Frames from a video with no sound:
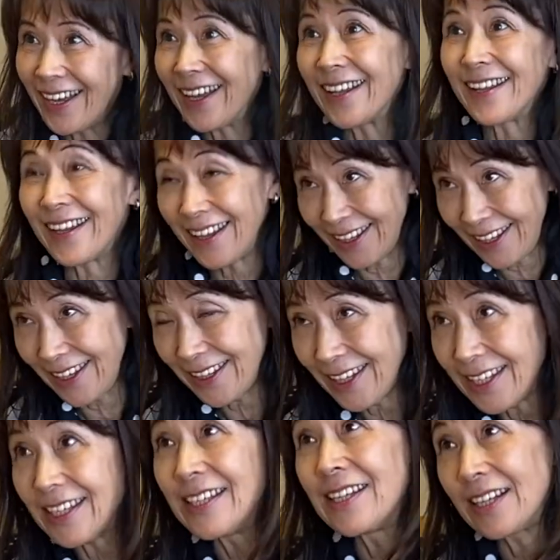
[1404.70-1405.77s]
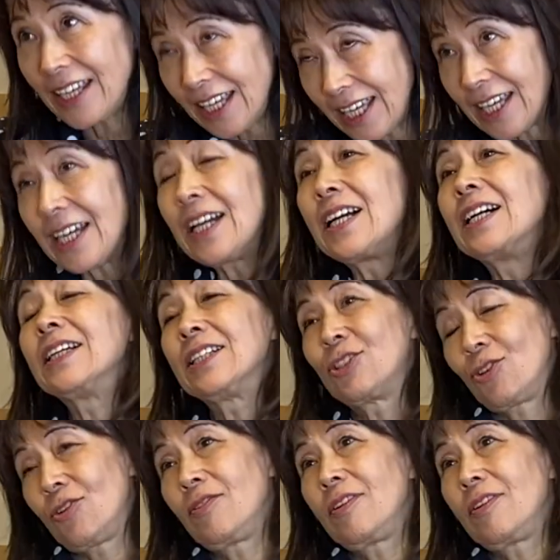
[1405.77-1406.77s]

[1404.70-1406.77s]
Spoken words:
and the ink. So